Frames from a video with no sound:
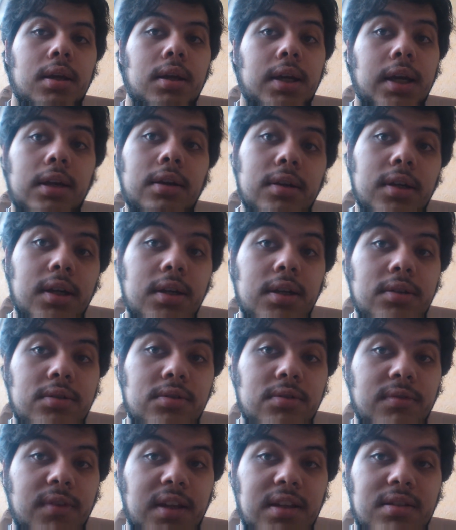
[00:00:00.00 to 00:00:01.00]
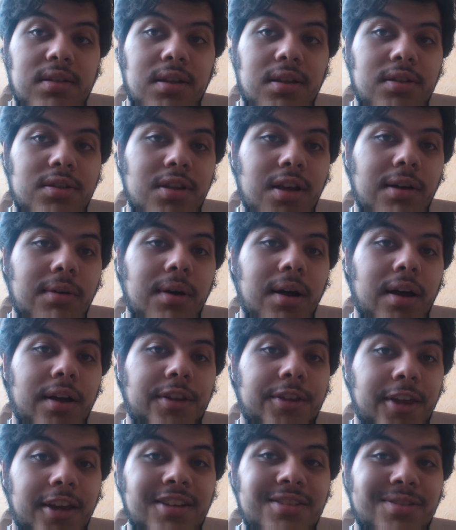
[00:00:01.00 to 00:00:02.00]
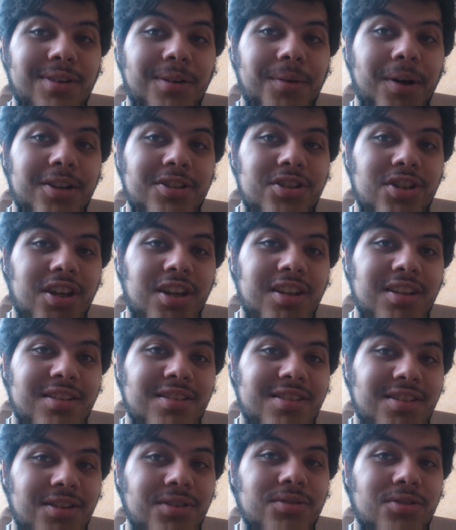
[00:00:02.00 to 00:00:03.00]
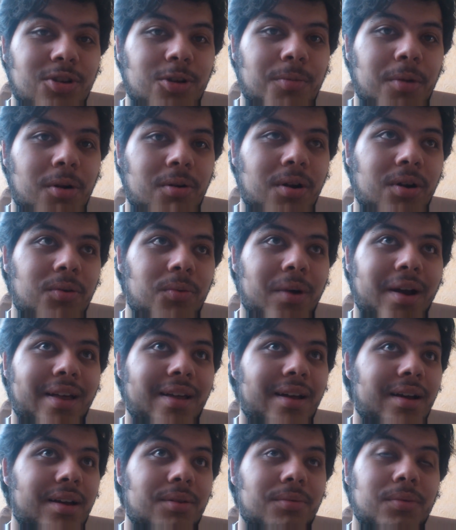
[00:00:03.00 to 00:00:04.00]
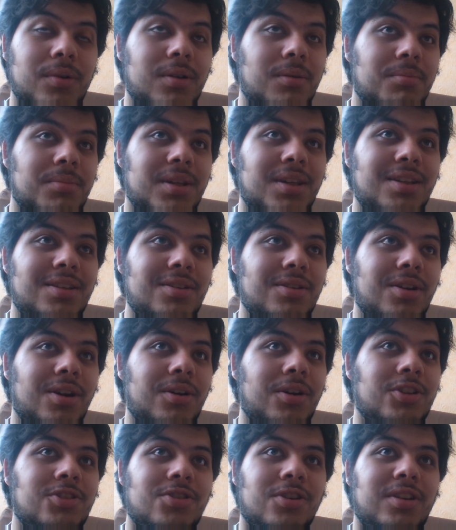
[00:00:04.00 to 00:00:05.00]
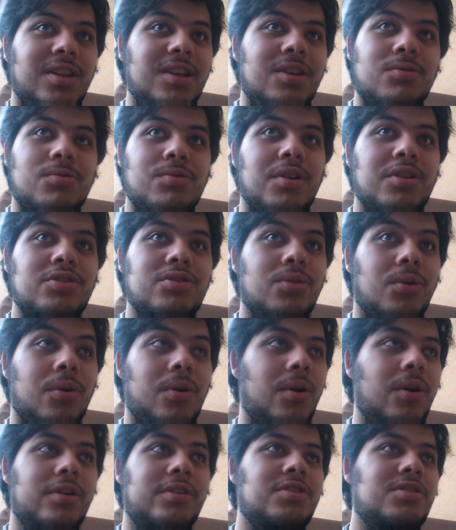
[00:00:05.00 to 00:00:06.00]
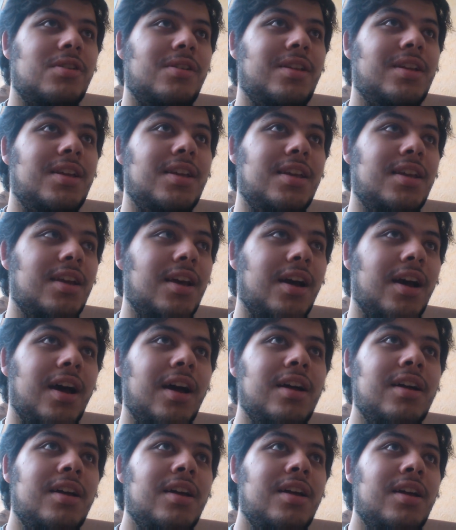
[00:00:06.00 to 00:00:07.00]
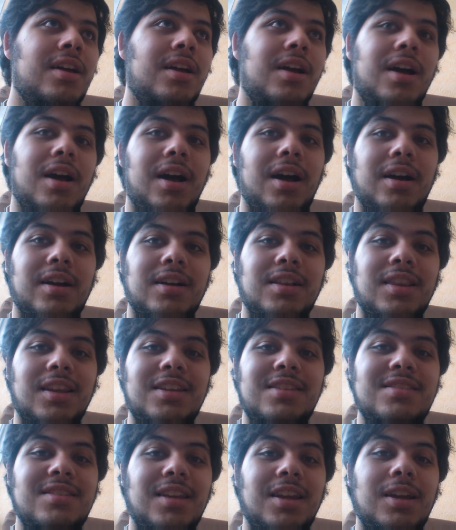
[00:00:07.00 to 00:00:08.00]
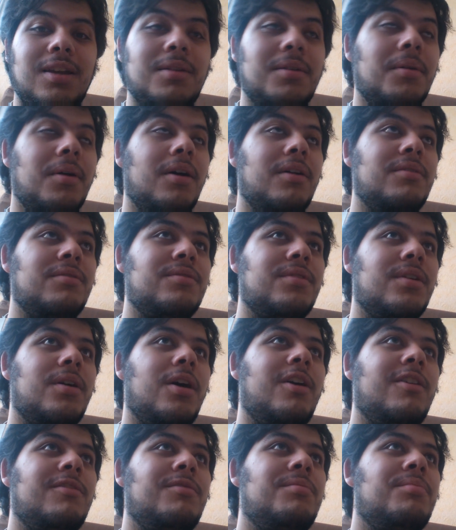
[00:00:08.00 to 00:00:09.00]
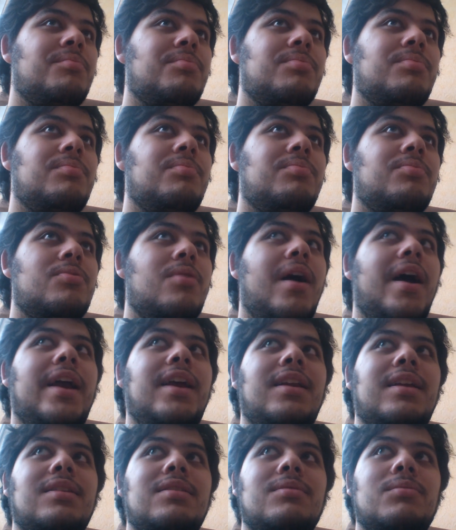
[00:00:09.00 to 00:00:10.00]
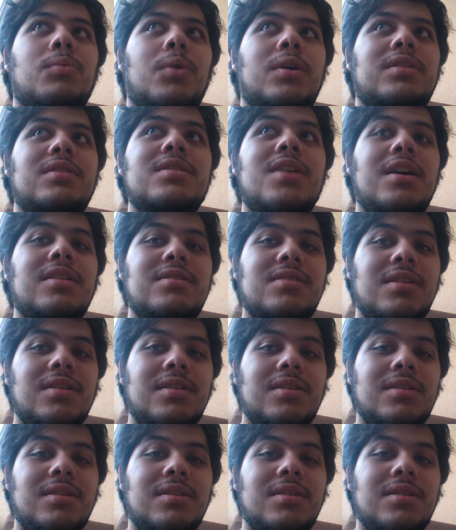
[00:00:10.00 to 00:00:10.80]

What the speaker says: Kind of needed to vent. So thanks for watching. See you tomorrow, where I will be, you know, utterly crushed or utterly glistening of pride and whatnot.